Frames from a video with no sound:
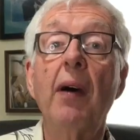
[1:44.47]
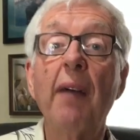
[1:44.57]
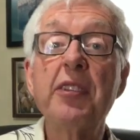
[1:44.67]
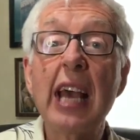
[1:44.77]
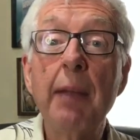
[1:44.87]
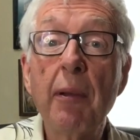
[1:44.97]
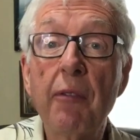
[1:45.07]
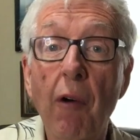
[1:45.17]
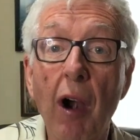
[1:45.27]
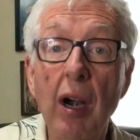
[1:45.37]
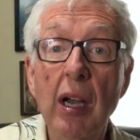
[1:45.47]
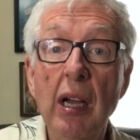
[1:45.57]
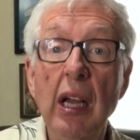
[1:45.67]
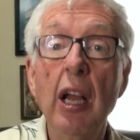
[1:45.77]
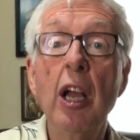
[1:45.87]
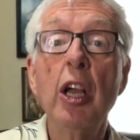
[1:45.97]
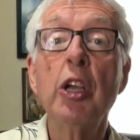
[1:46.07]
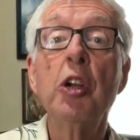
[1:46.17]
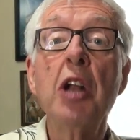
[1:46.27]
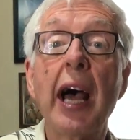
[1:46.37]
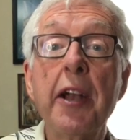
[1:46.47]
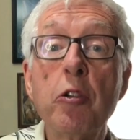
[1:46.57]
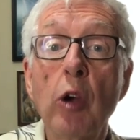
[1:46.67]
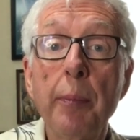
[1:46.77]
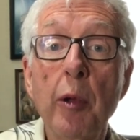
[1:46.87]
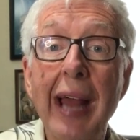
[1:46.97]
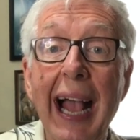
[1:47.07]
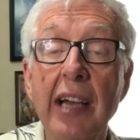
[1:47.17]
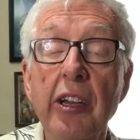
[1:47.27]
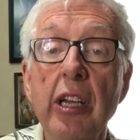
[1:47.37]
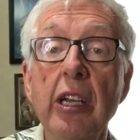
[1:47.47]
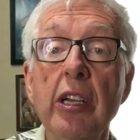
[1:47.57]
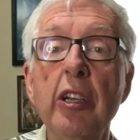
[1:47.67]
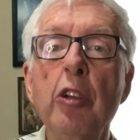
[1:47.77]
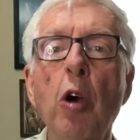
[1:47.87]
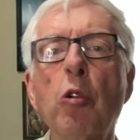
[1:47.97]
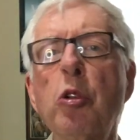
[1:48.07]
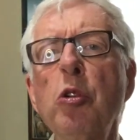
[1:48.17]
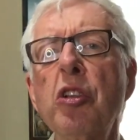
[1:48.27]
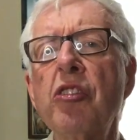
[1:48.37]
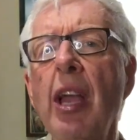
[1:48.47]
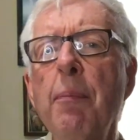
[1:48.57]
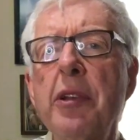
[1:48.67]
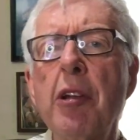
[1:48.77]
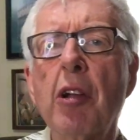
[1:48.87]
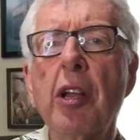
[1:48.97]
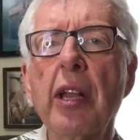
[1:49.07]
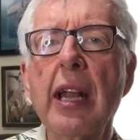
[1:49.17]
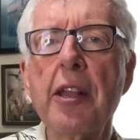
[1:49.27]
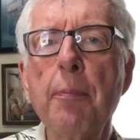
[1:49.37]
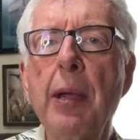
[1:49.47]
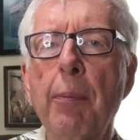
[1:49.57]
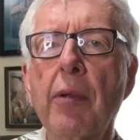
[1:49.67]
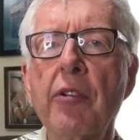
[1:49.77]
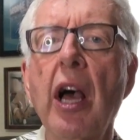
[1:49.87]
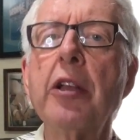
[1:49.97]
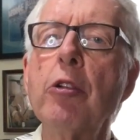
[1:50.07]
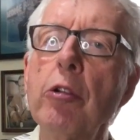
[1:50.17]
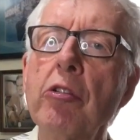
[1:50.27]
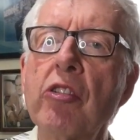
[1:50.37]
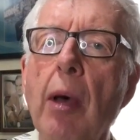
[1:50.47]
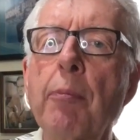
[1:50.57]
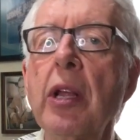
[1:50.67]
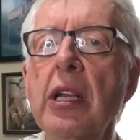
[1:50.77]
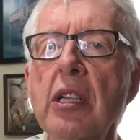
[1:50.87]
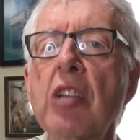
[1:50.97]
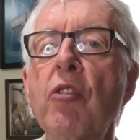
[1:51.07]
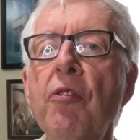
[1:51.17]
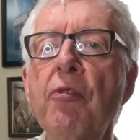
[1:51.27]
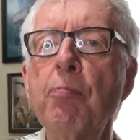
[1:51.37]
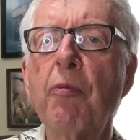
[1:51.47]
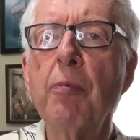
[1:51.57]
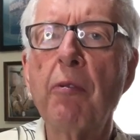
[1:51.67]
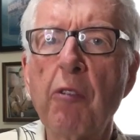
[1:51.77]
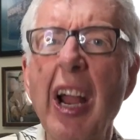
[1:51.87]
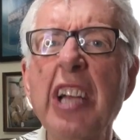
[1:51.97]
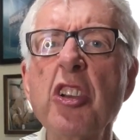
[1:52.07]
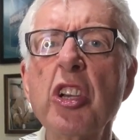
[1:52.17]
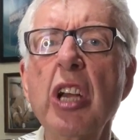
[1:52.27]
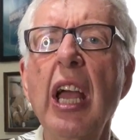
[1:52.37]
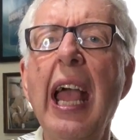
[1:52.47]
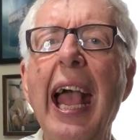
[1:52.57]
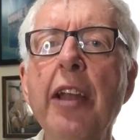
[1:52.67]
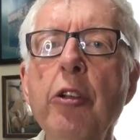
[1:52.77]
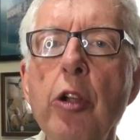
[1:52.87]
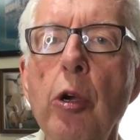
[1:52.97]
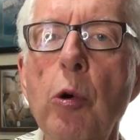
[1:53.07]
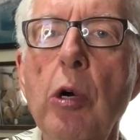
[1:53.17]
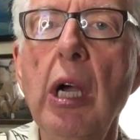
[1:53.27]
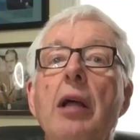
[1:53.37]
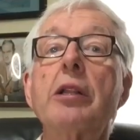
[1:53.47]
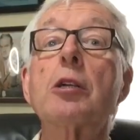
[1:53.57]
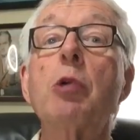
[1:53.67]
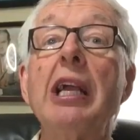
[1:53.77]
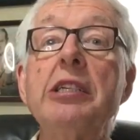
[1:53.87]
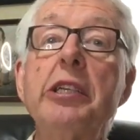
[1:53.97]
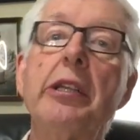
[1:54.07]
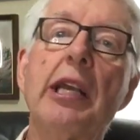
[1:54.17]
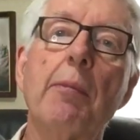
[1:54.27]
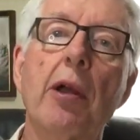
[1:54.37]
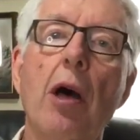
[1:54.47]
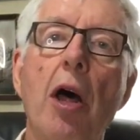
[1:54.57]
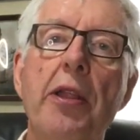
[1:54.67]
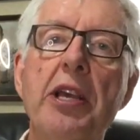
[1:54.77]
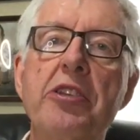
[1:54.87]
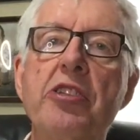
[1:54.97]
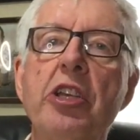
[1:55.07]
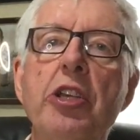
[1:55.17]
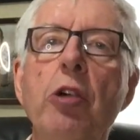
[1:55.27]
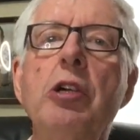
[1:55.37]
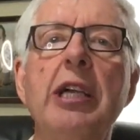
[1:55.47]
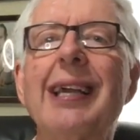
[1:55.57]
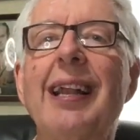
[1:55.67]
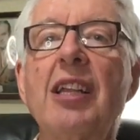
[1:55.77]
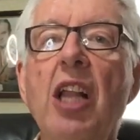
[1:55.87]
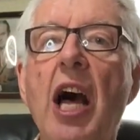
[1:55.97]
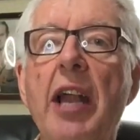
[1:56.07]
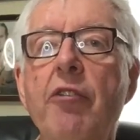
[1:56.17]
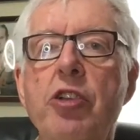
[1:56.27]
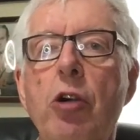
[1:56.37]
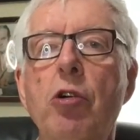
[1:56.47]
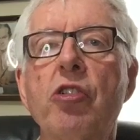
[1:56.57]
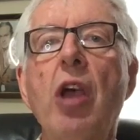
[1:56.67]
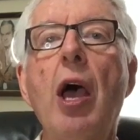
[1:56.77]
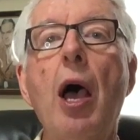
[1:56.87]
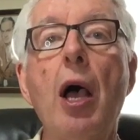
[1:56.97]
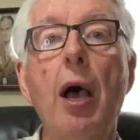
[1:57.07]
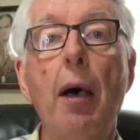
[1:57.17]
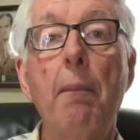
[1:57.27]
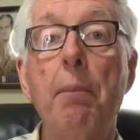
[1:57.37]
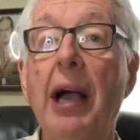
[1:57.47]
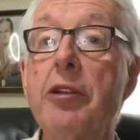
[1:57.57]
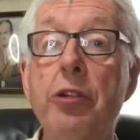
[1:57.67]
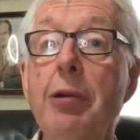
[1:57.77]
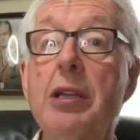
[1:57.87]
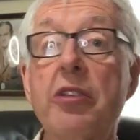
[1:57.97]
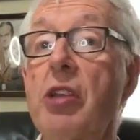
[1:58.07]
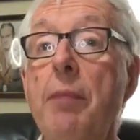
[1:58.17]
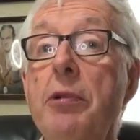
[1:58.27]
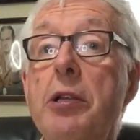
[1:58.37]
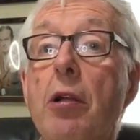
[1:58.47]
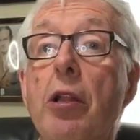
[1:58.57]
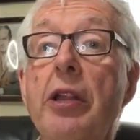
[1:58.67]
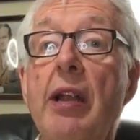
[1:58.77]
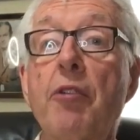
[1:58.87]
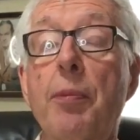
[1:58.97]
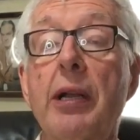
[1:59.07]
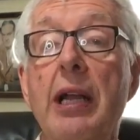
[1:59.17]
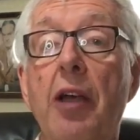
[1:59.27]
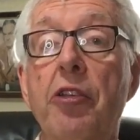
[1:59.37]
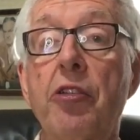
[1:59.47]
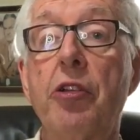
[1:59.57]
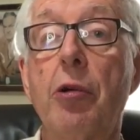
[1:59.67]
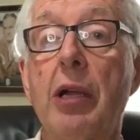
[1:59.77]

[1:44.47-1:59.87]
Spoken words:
I've said it before. You're not a tribute act. You don't do the same material that other people have done. You do something that's fresh and new. The crazy thing about all this is that you can get a lot of jokes by doing the same material that everybody else is doing.